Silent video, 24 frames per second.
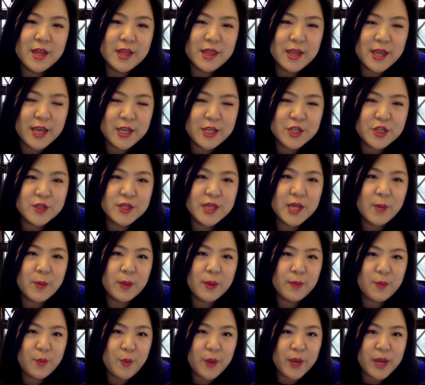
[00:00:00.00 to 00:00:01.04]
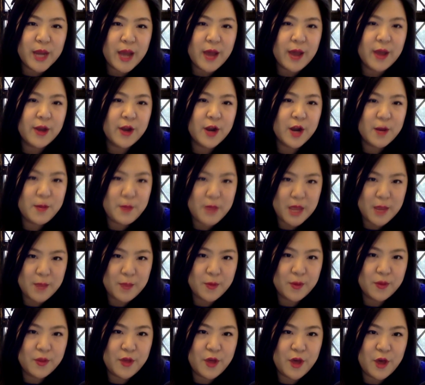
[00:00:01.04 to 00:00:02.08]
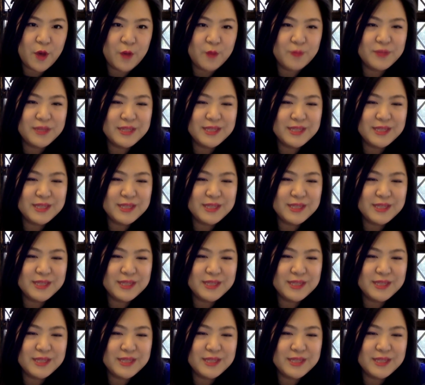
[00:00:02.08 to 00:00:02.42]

The issue that we point out in our paper, though,